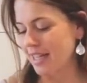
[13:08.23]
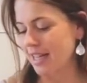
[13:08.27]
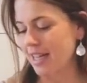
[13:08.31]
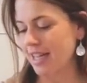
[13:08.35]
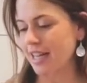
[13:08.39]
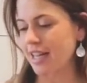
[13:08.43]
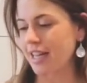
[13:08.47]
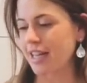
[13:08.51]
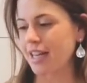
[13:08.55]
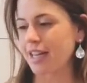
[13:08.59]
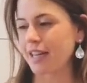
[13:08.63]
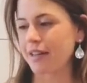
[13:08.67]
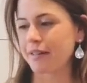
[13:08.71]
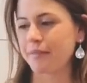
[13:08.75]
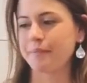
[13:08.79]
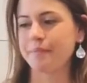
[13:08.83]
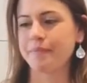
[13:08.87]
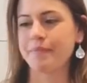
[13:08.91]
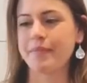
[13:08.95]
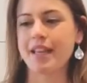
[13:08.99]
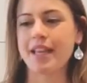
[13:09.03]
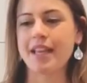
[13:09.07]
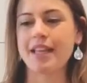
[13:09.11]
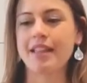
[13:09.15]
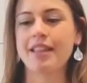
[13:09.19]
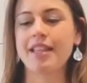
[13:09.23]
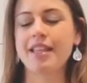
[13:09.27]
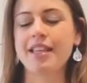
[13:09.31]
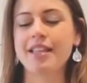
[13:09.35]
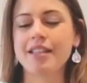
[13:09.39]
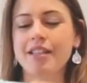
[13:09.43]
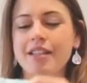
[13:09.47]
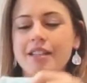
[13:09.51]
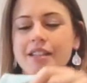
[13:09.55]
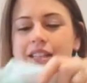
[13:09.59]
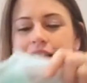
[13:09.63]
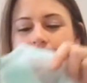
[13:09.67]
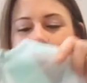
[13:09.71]
And these
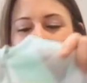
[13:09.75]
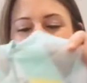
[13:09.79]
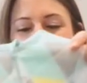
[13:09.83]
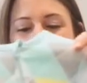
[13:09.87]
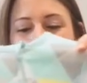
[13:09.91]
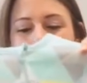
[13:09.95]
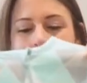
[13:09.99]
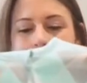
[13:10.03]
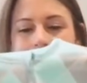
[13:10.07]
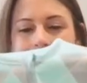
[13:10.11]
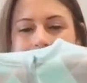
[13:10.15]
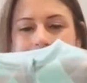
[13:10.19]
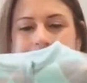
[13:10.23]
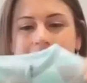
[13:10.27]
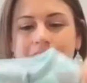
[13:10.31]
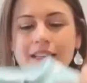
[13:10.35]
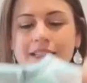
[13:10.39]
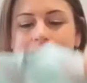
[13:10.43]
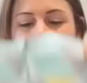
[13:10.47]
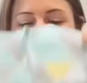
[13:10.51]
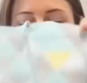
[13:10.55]
are the sleeping bags.